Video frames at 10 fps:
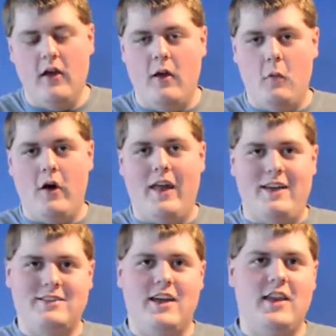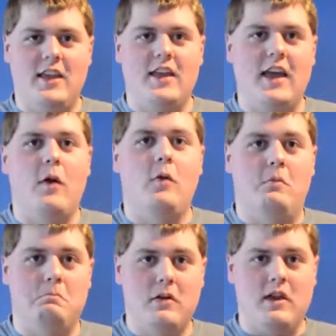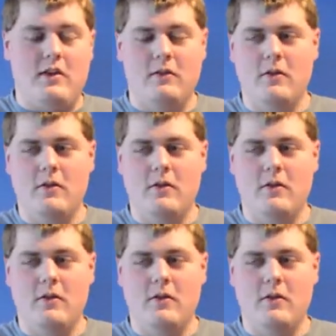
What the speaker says: and what a sad day that will be,